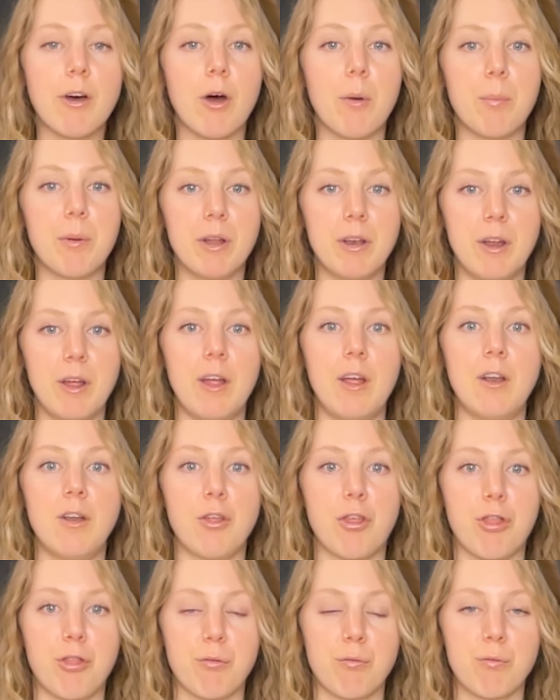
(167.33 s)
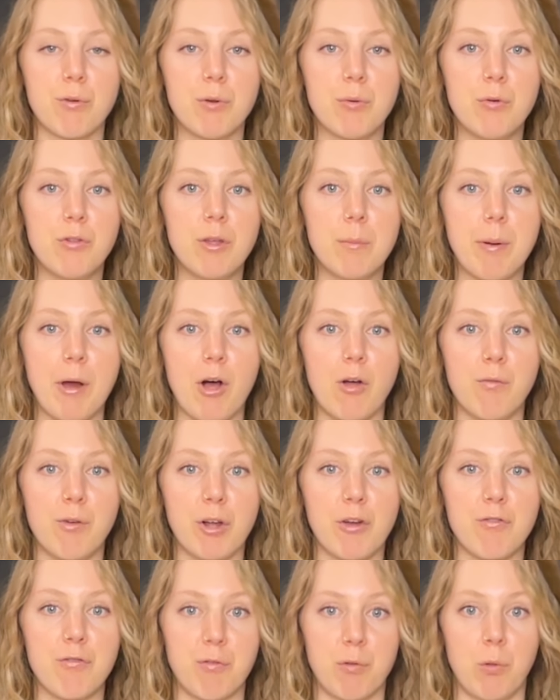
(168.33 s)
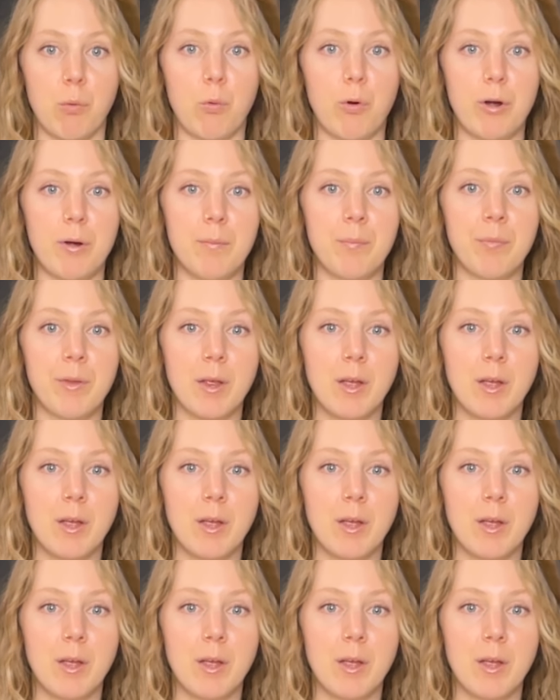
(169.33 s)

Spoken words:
up and in through the pelvic floor.